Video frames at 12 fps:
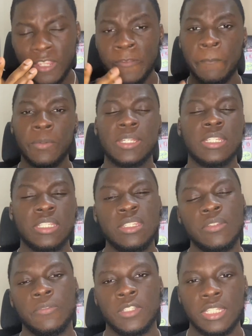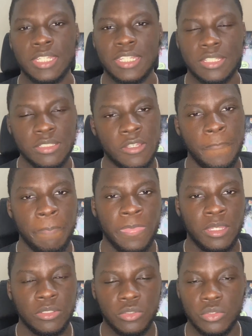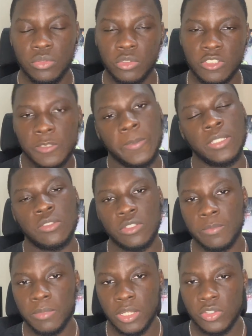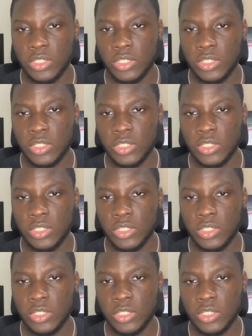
But the key thing is, do not spend too much.